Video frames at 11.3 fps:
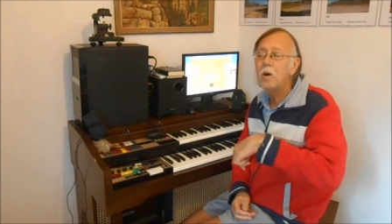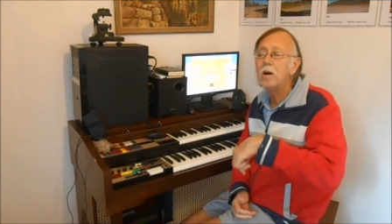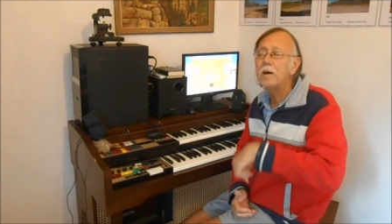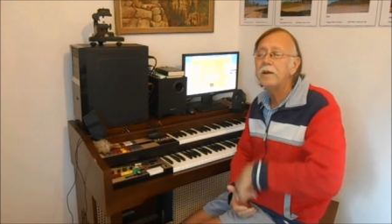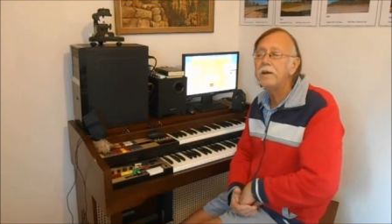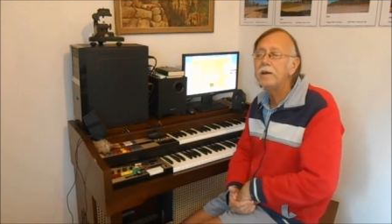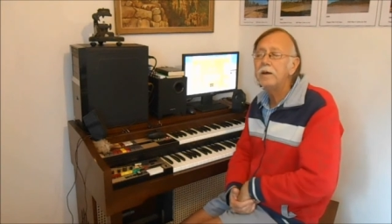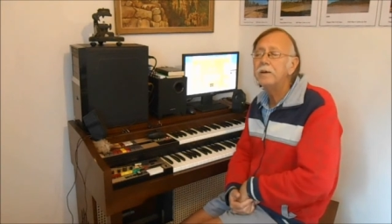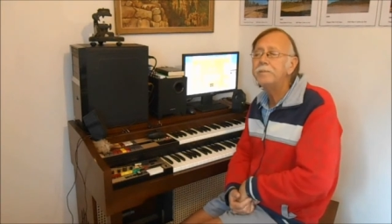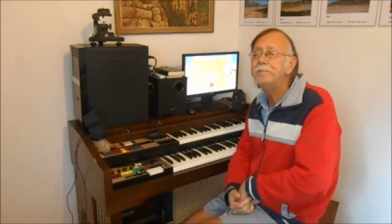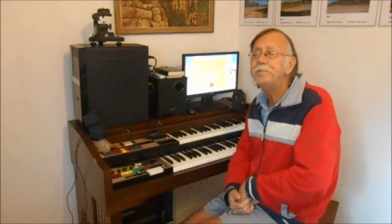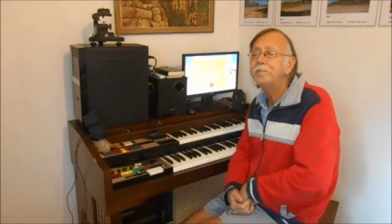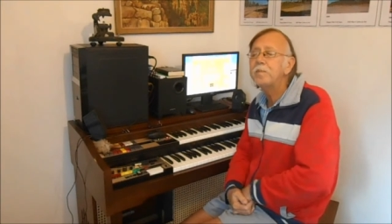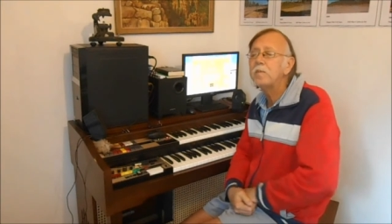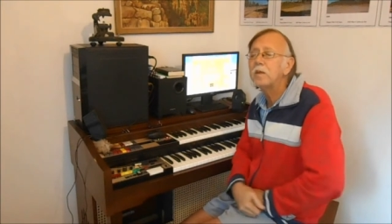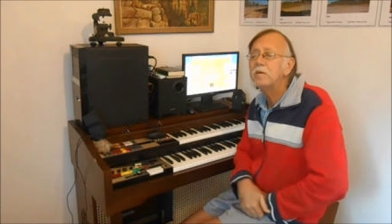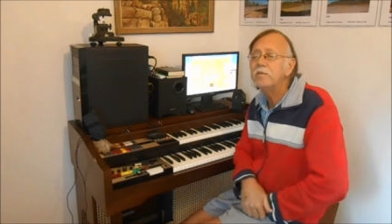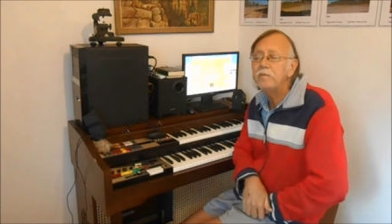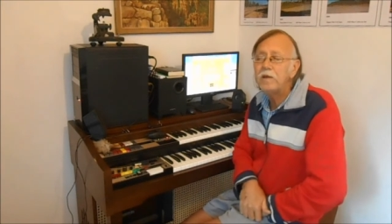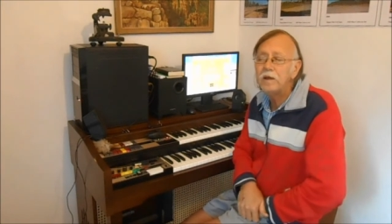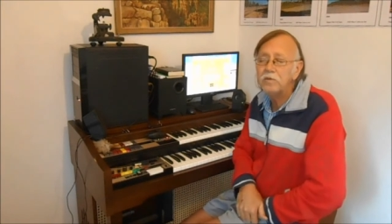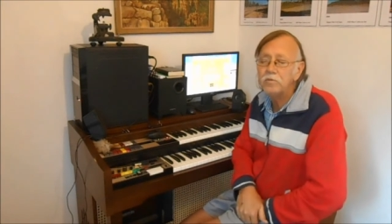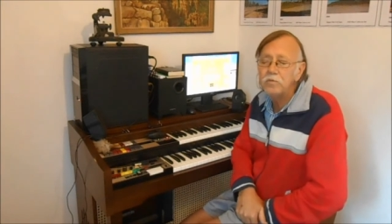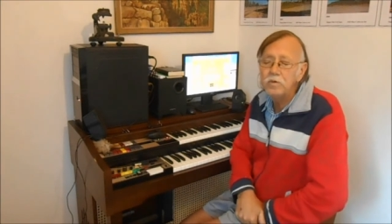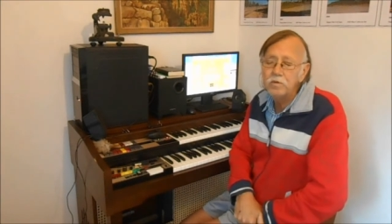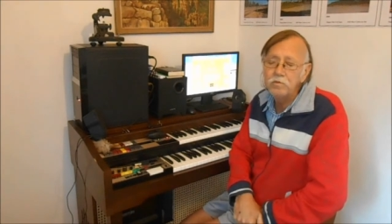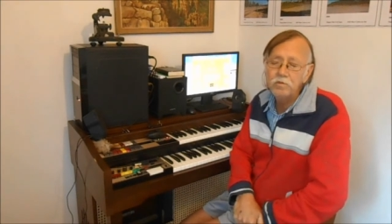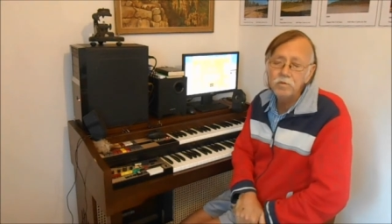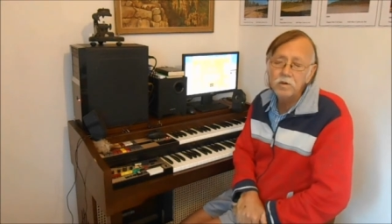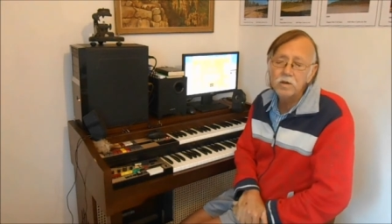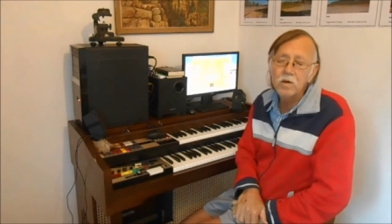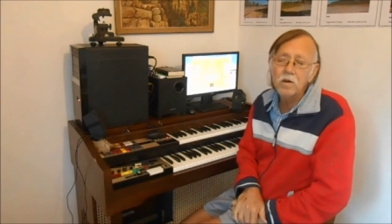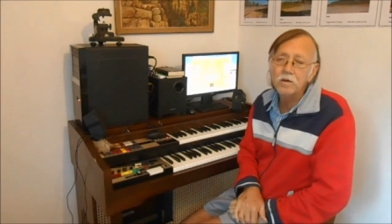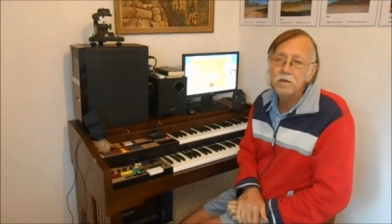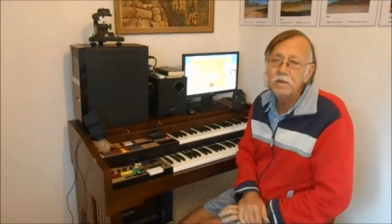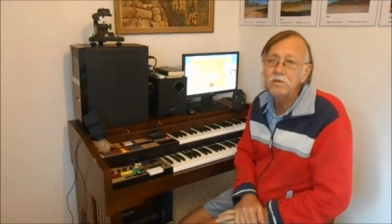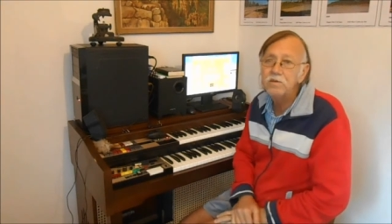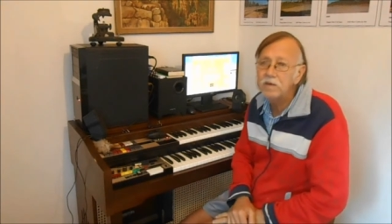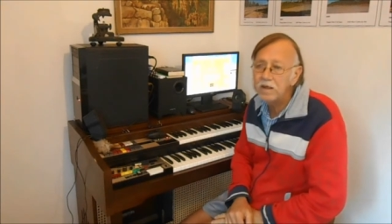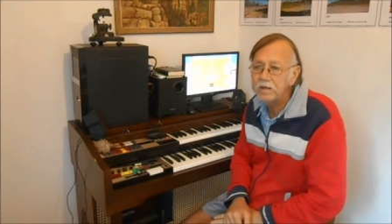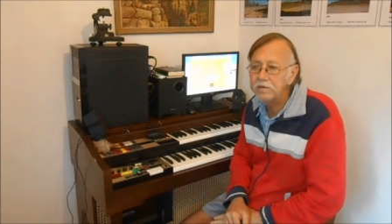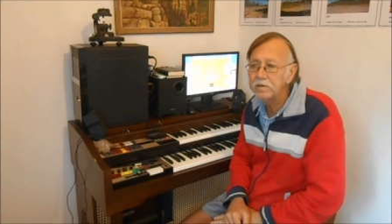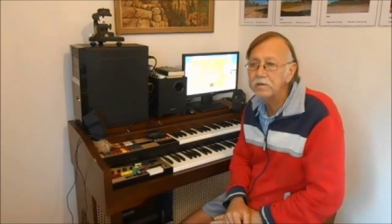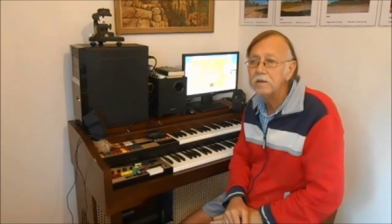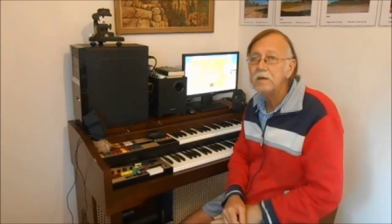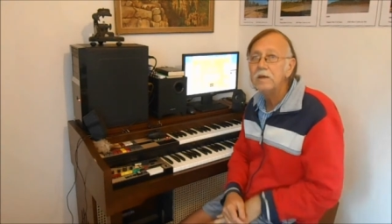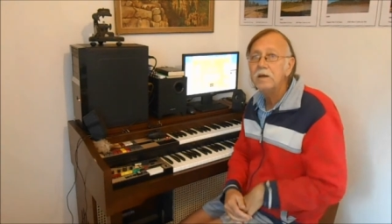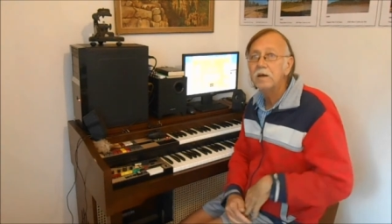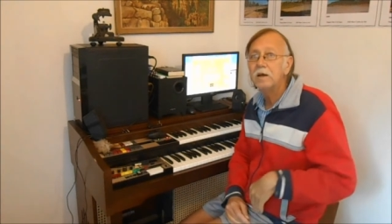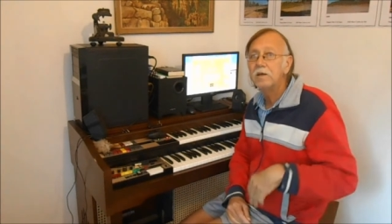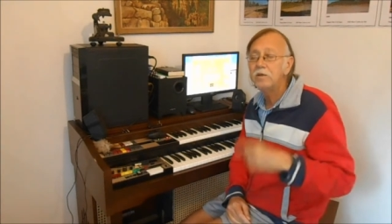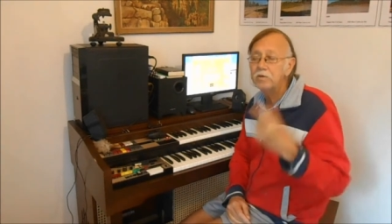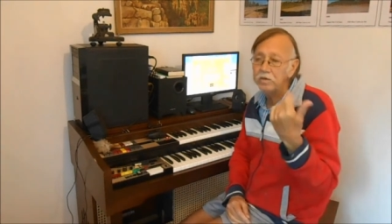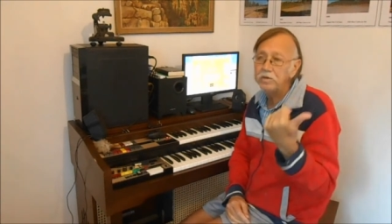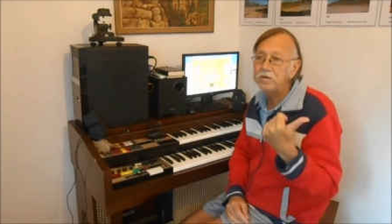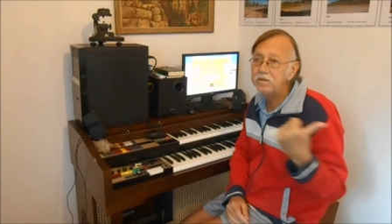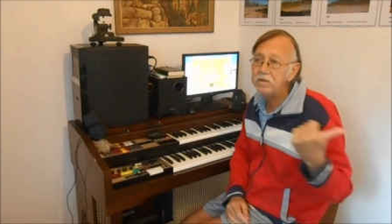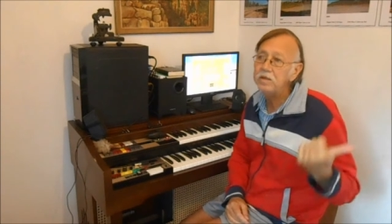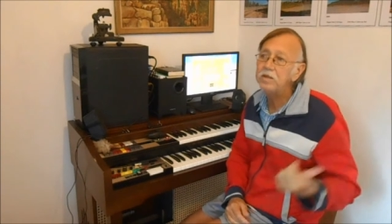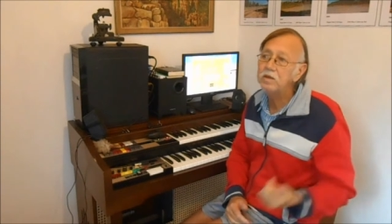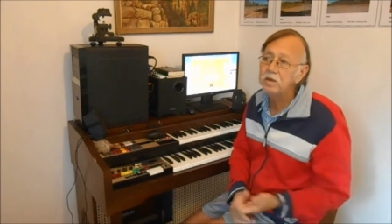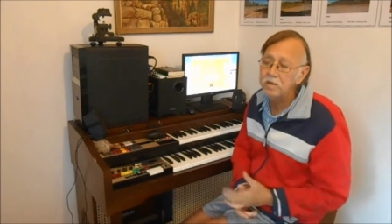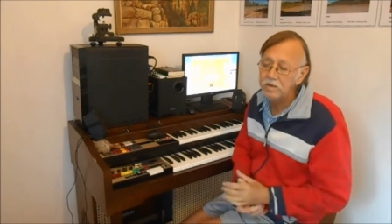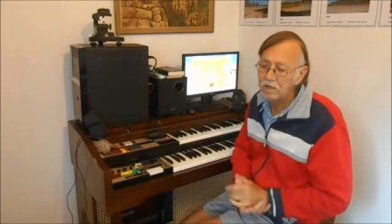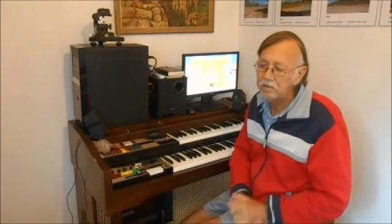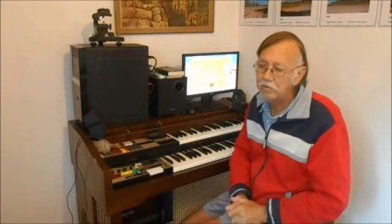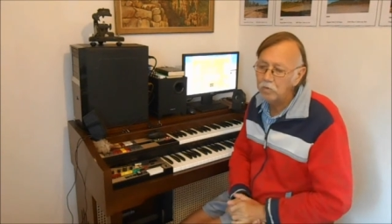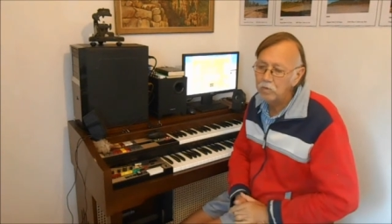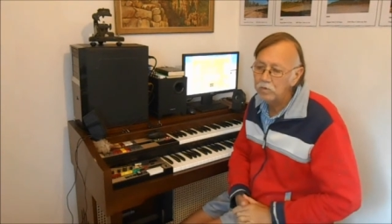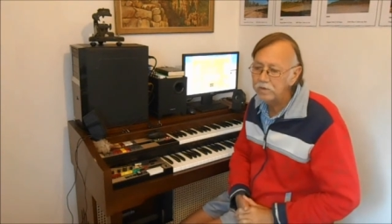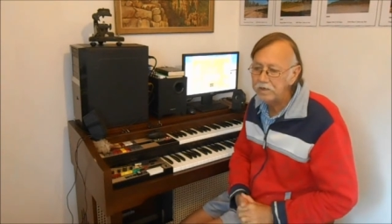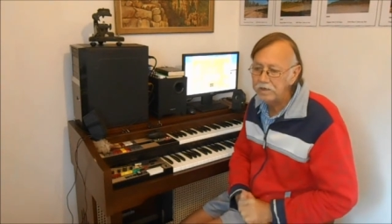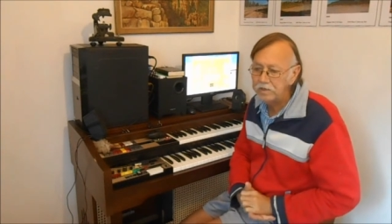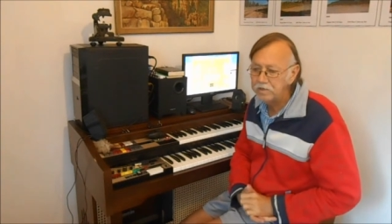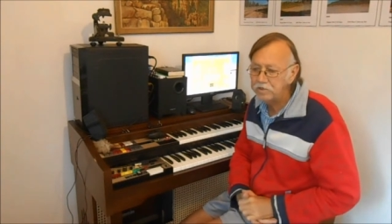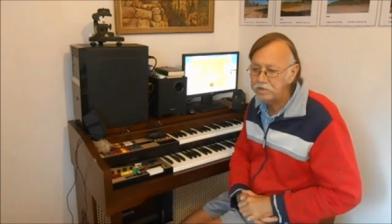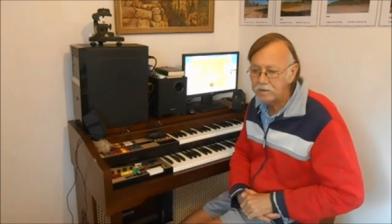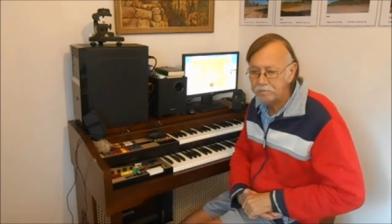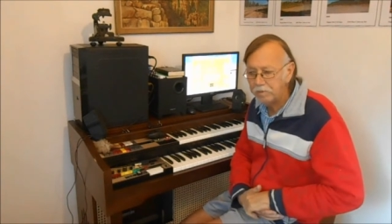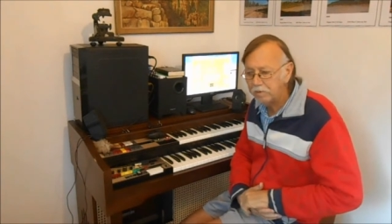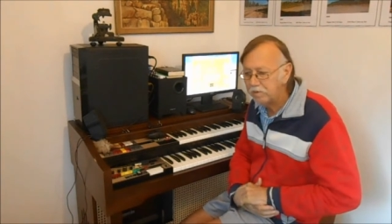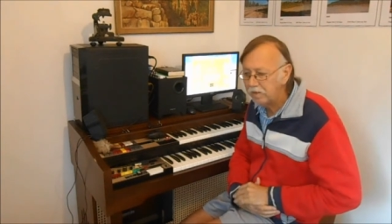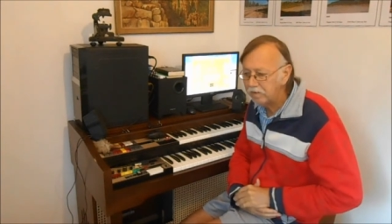my Fiat Uno Tour Car newsletter, you can see that organ in the chapel.